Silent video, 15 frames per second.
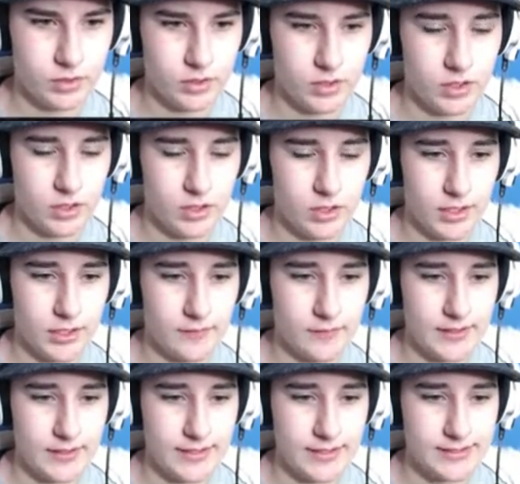that's the case
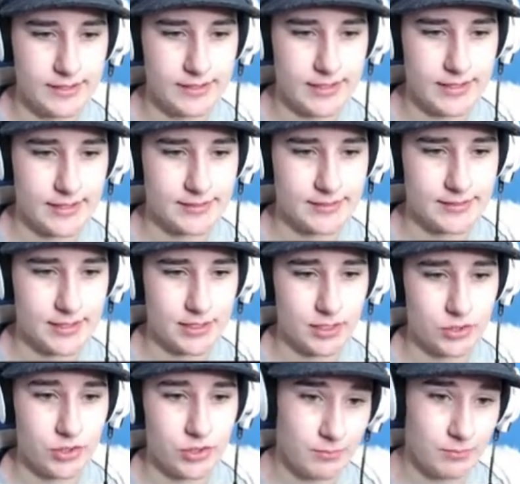then. You can mop that
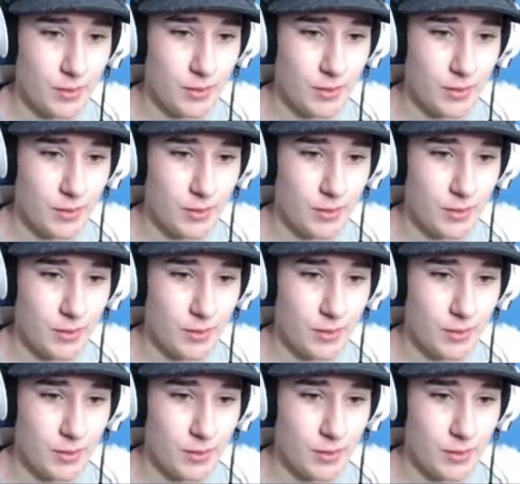up.